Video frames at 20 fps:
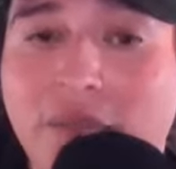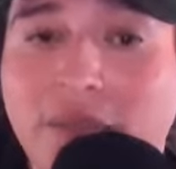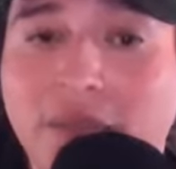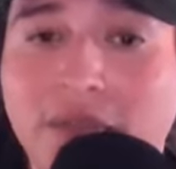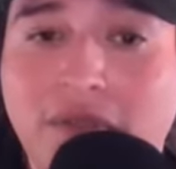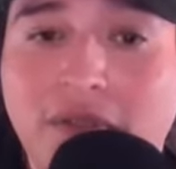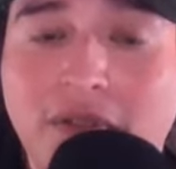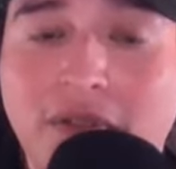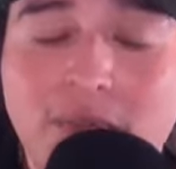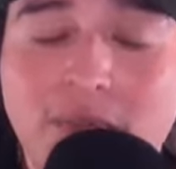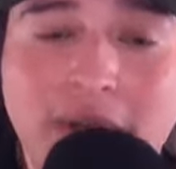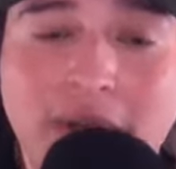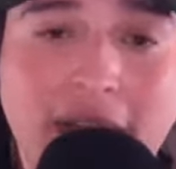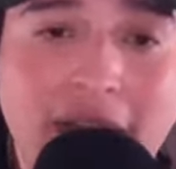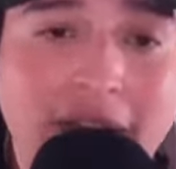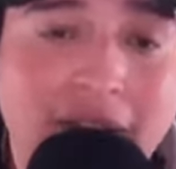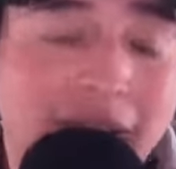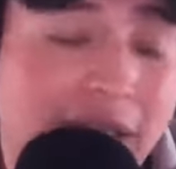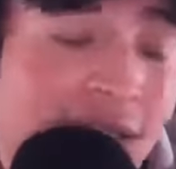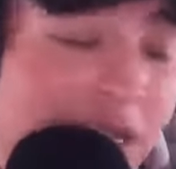So for everybody
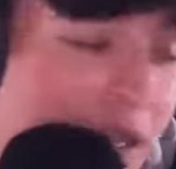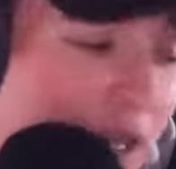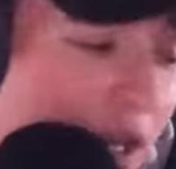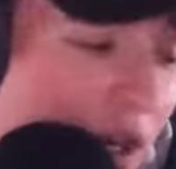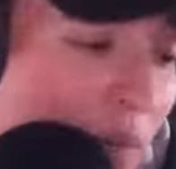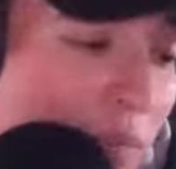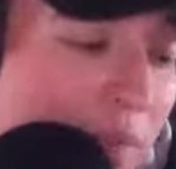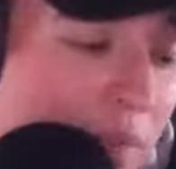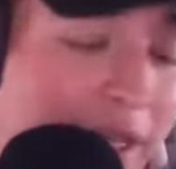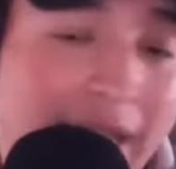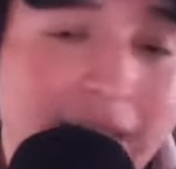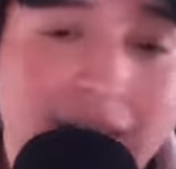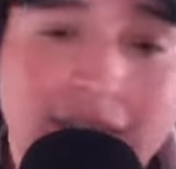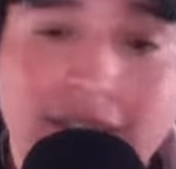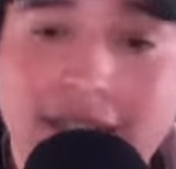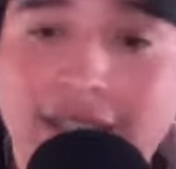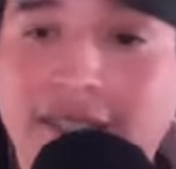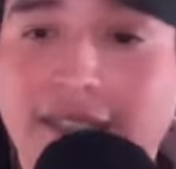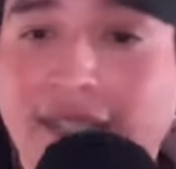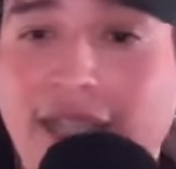out there, I hope you guys
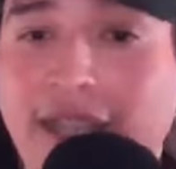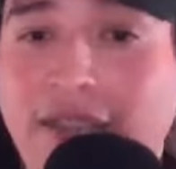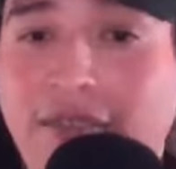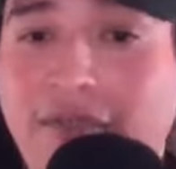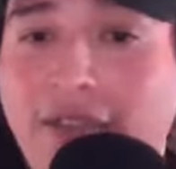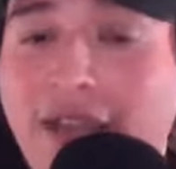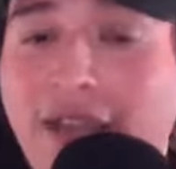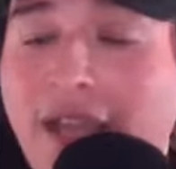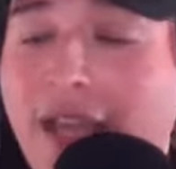stay safe,